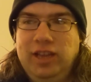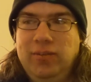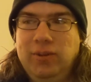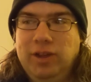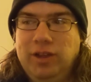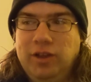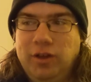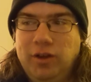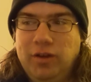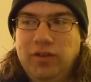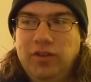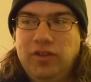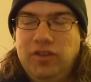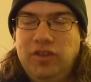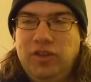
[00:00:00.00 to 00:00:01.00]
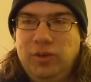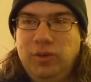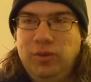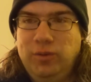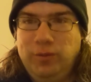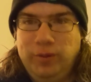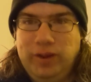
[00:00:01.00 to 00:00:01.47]
in regards to
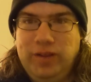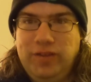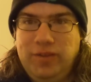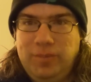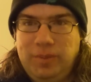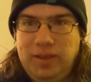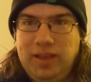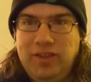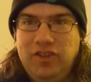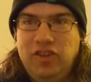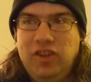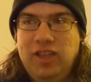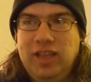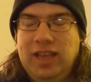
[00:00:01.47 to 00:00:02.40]
free speech